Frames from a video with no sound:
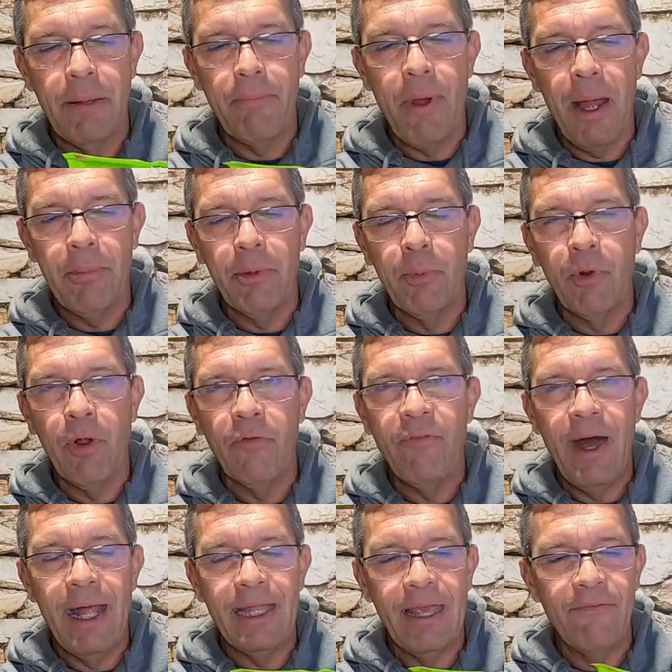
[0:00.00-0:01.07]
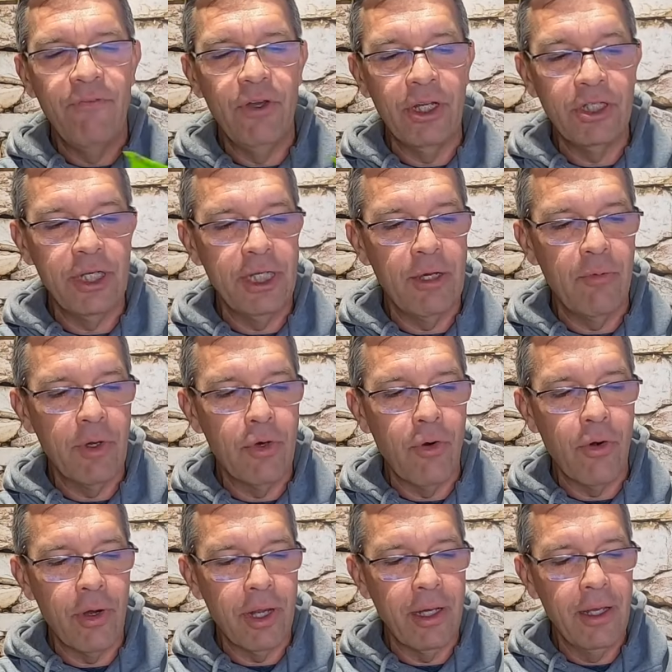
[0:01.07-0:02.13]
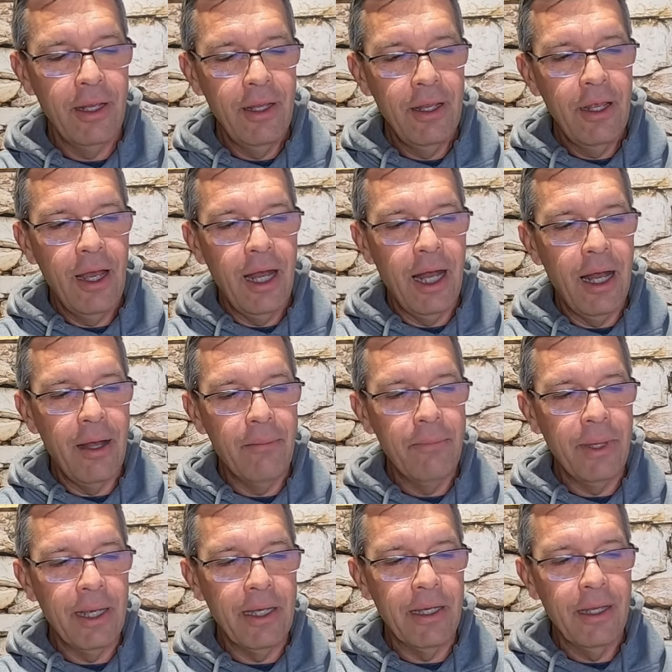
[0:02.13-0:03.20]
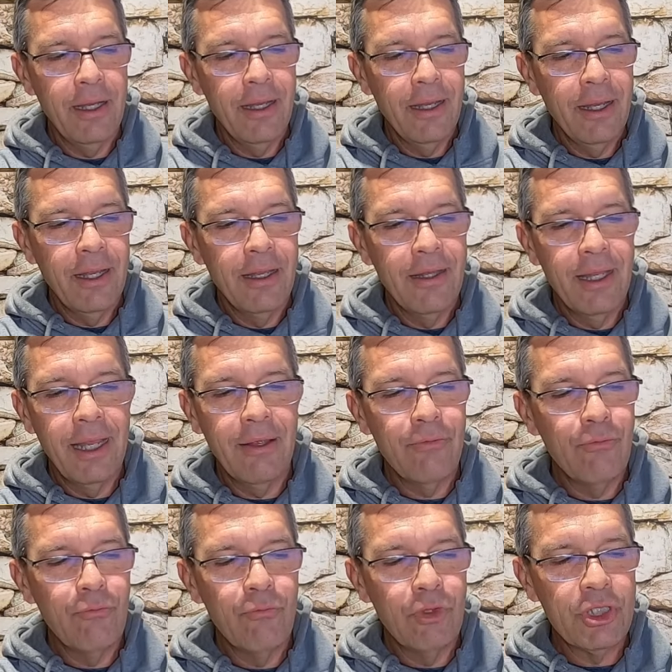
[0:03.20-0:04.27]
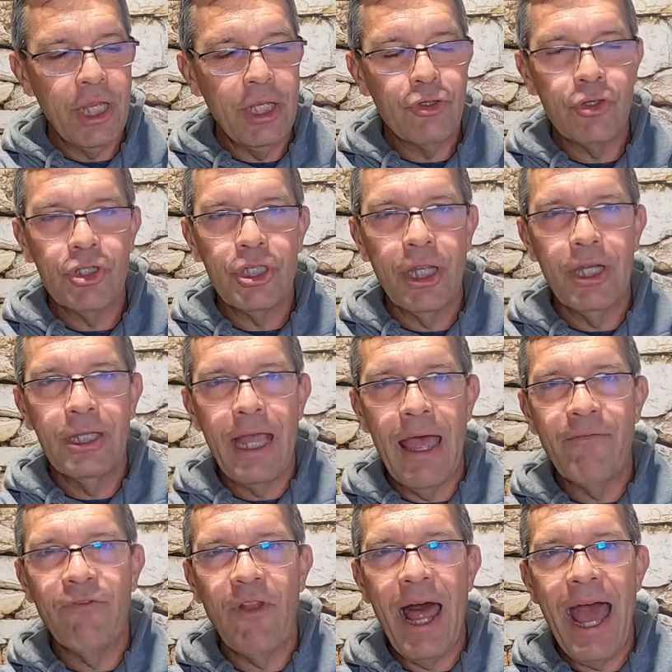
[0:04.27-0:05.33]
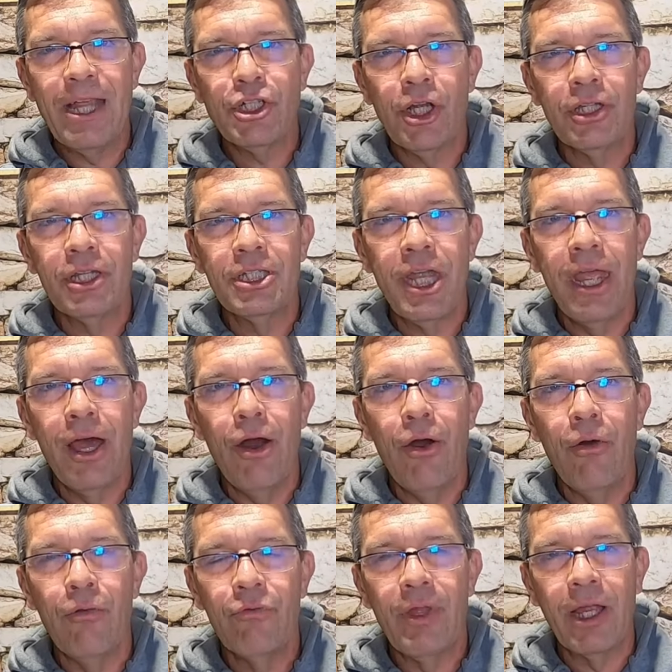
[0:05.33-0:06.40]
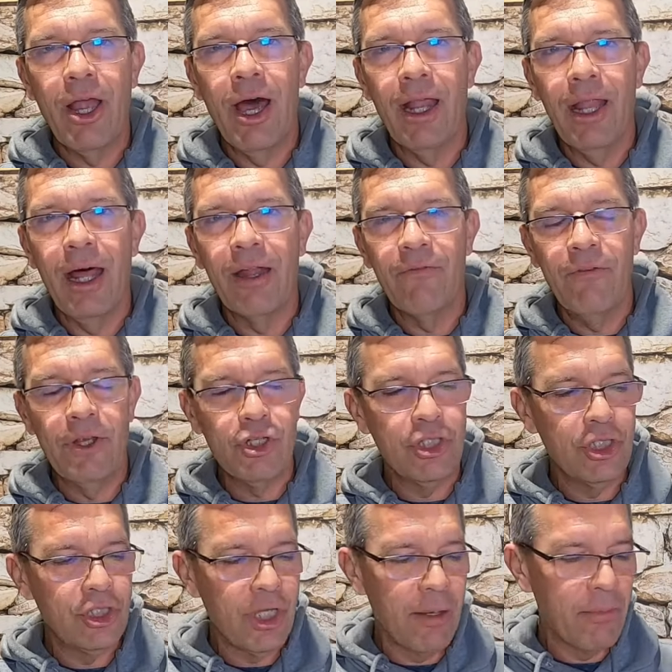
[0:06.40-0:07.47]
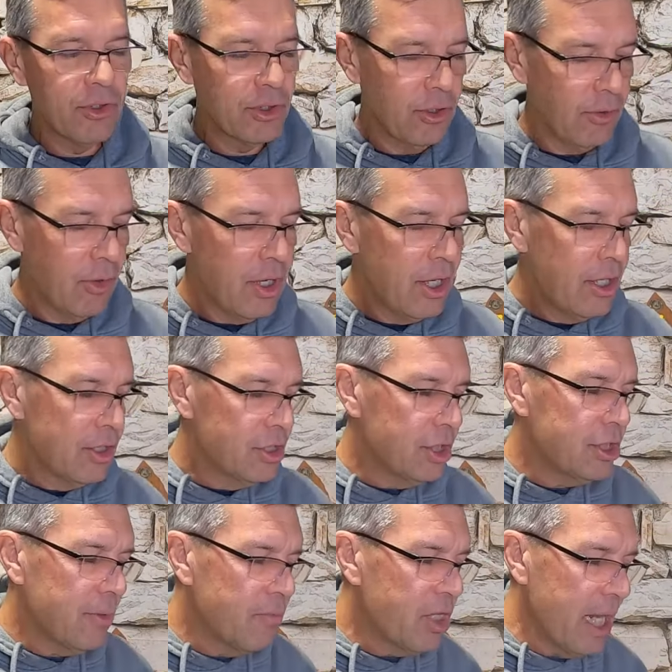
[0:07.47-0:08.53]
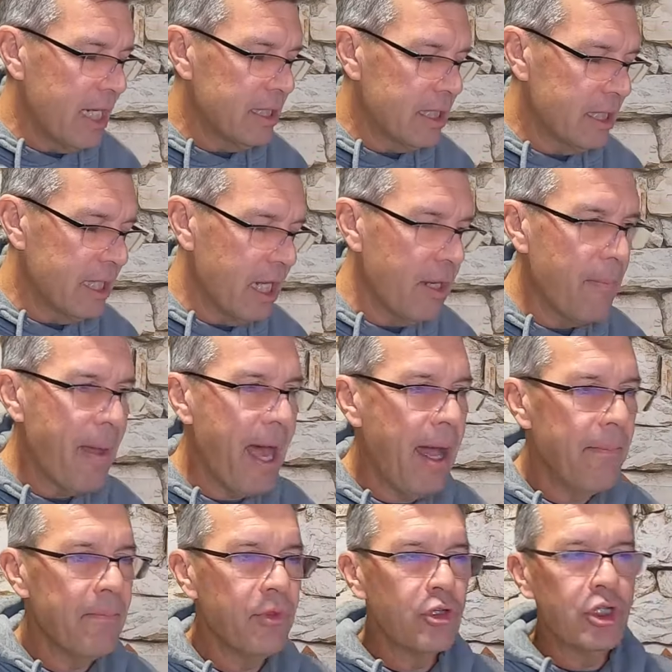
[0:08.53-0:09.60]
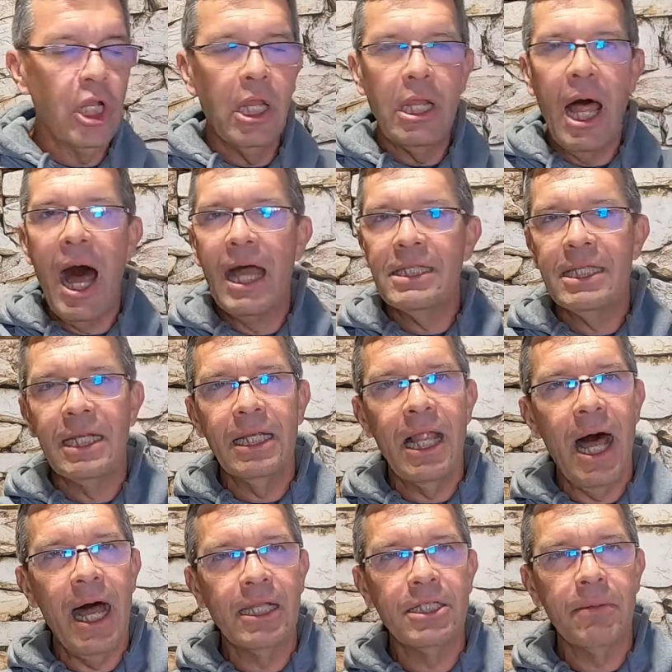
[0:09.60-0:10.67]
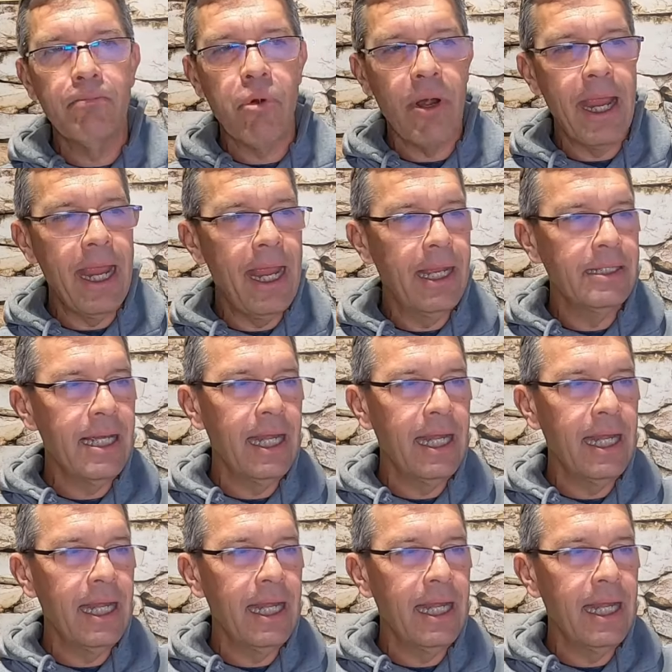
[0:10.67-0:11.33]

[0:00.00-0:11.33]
I probably will go find that footage. I did record it. But it was interesting, that flash on the tail. I caught a lot of fish this summer. So just some things to think about. There's lots and lots of brands.